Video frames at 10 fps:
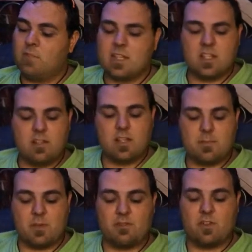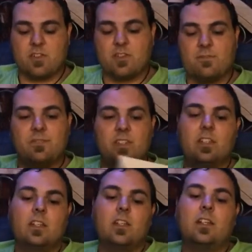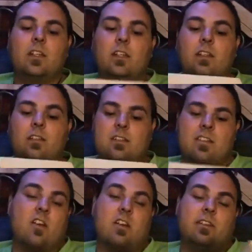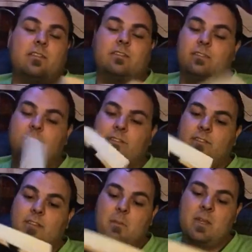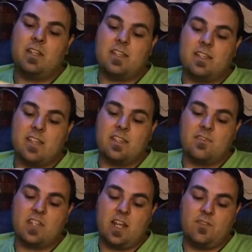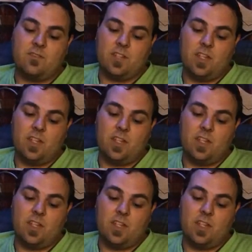Let's go to this book first. Sorry, I'm indecisive today.